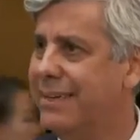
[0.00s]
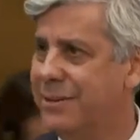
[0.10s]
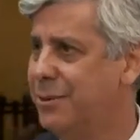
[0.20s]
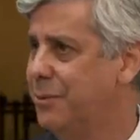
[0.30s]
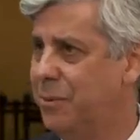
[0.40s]

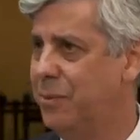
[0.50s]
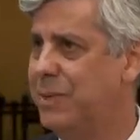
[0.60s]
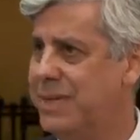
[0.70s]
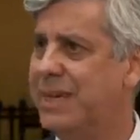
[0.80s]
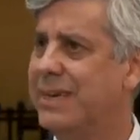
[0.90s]
So we
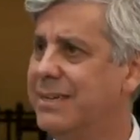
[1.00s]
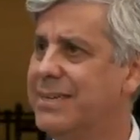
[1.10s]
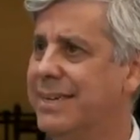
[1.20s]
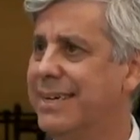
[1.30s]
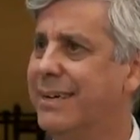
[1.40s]
think it's
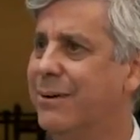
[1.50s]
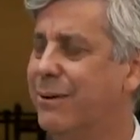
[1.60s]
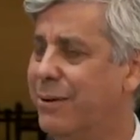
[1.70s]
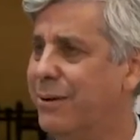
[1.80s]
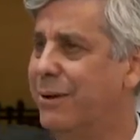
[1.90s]
a
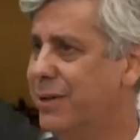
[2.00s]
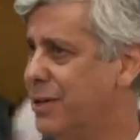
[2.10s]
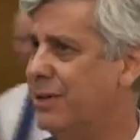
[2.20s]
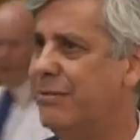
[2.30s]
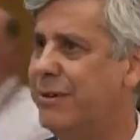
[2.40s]
good
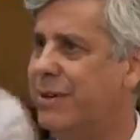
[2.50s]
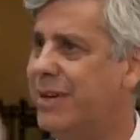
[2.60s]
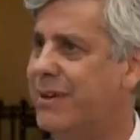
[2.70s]
condition for the country.